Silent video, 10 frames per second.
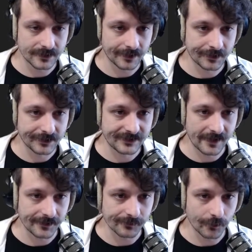could
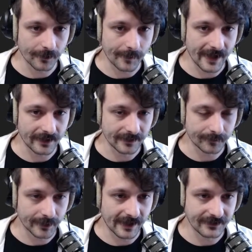tell you more about it,
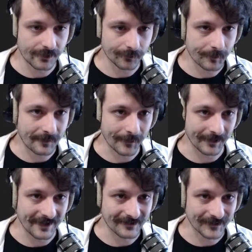but I don't remember
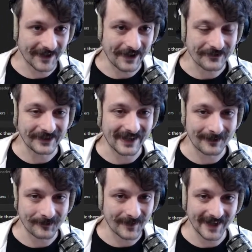enough right off the
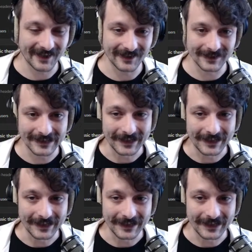top of my head.